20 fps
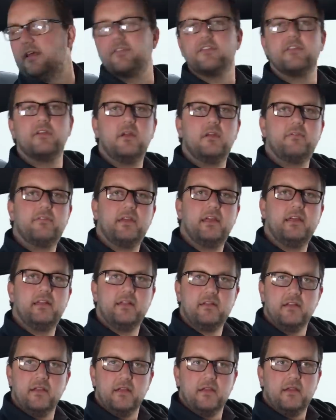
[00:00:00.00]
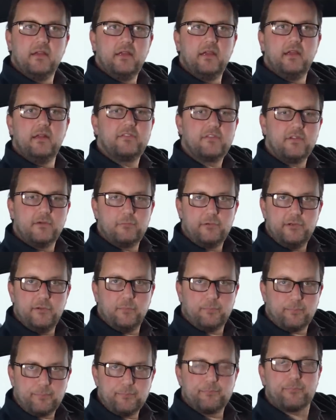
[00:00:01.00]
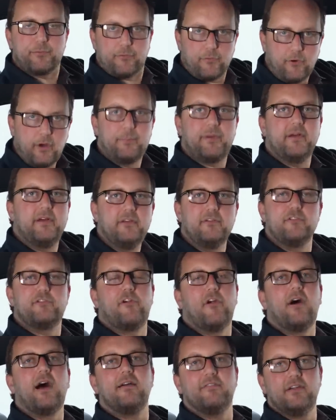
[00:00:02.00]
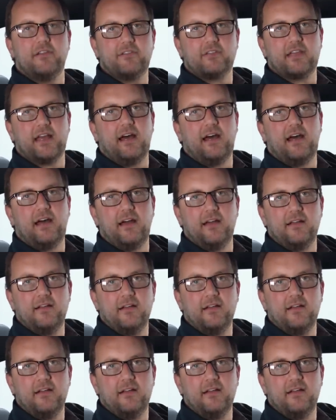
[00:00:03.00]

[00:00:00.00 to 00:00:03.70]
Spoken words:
doesn't overheat. It's a real proper driver's car.